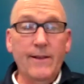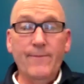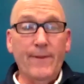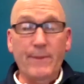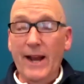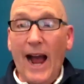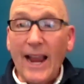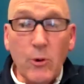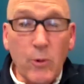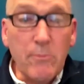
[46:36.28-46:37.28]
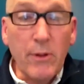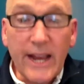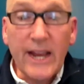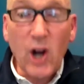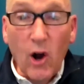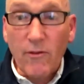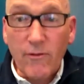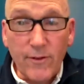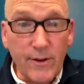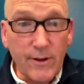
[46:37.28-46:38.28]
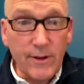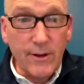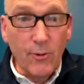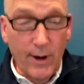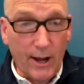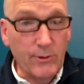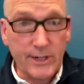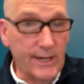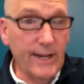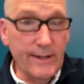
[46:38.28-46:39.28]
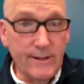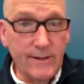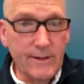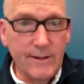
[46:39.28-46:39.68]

I mean, I quit playing golf when I was a kid